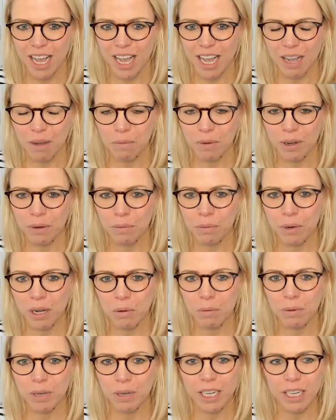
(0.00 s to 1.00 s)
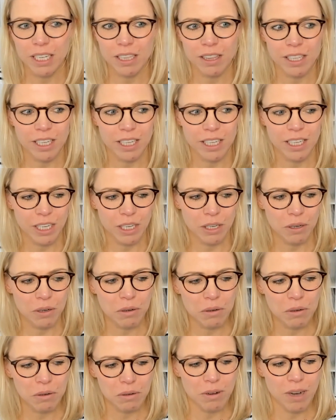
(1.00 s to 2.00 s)
while we in the
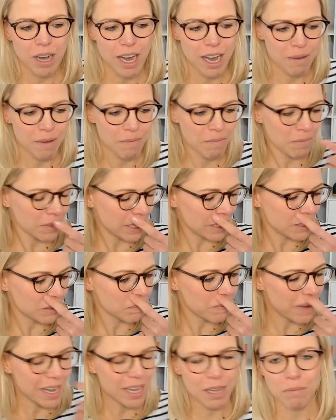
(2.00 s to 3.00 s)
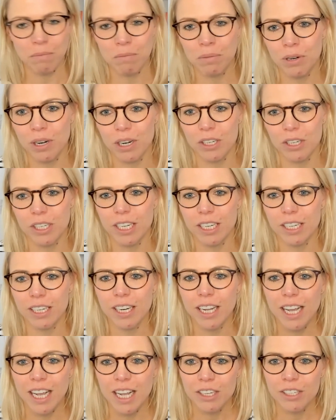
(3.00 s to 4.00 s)
EU, that's my impression,
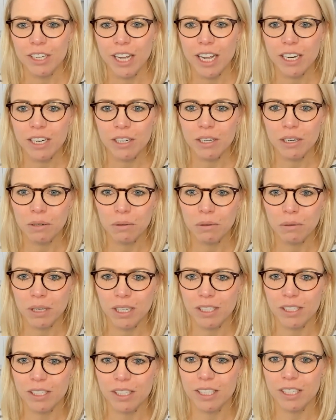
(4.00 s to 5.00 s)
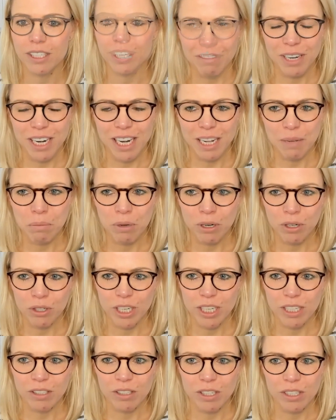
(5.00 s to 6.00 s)
tend towards really
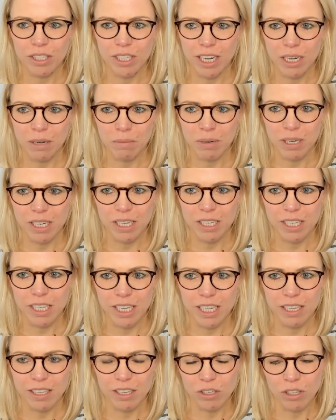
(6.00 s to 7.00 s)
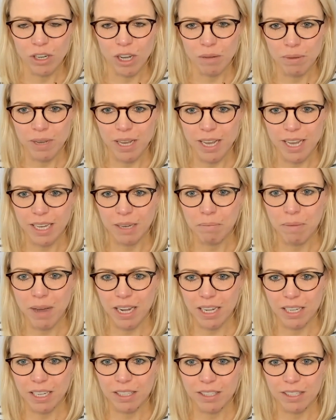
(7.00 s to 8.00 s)
pushing sustainability, the topic by
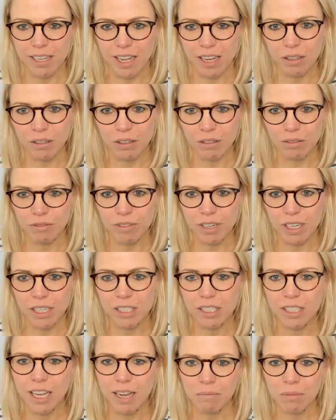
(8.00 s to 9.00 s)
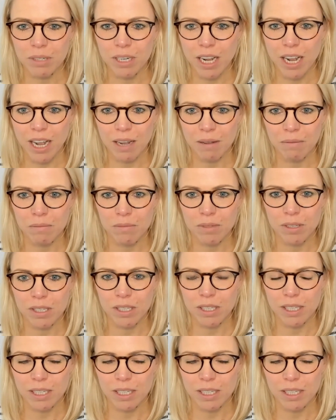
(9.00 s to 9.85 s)
itself, and sometimes